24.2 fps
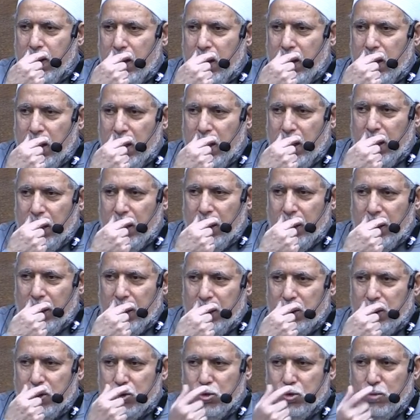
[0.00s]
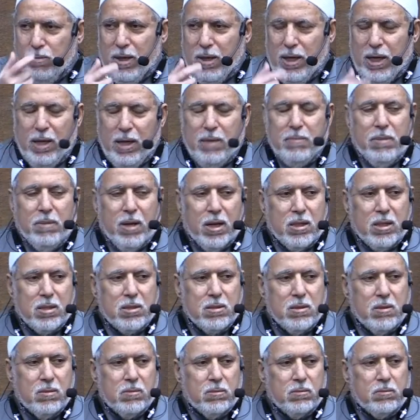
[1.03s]
uh, into my
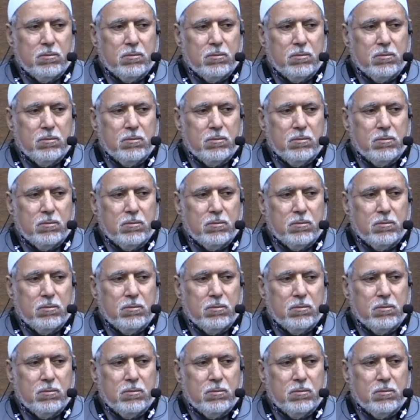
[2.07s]
inbox